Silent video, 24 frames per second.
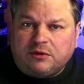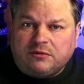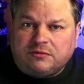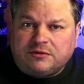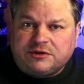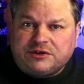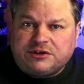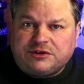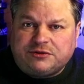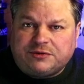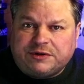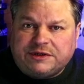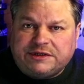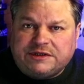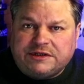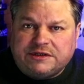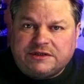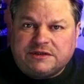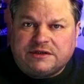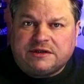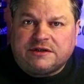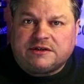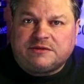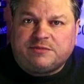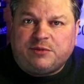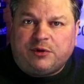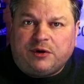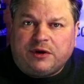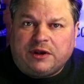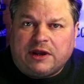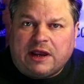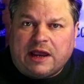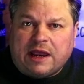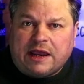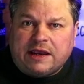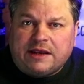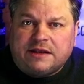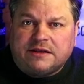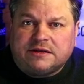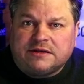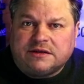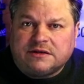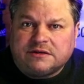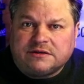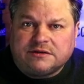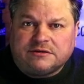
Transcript: was 26.8,